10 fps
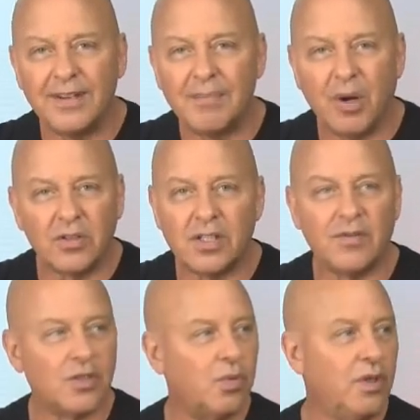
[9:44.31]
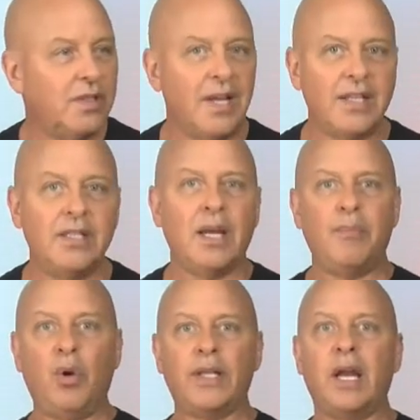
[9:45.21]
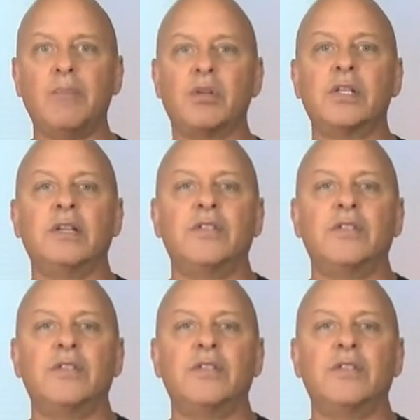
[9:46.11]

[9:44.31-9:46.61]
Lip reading: Most of us would. 99.9% of